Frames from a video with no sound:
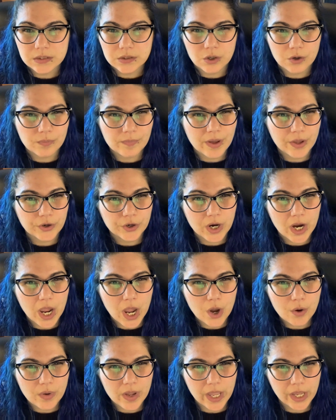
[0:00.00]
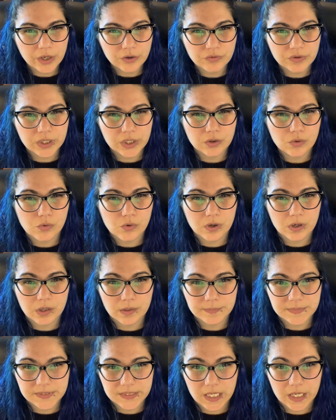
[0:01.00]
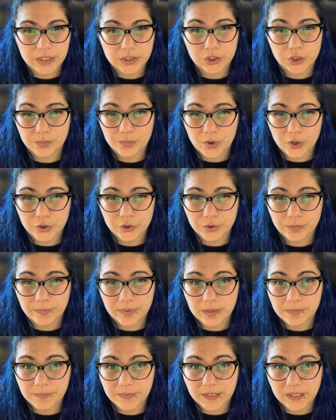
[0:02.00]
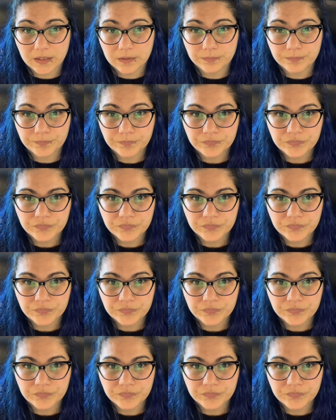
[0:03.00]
no matter how angry or upset your partner may be?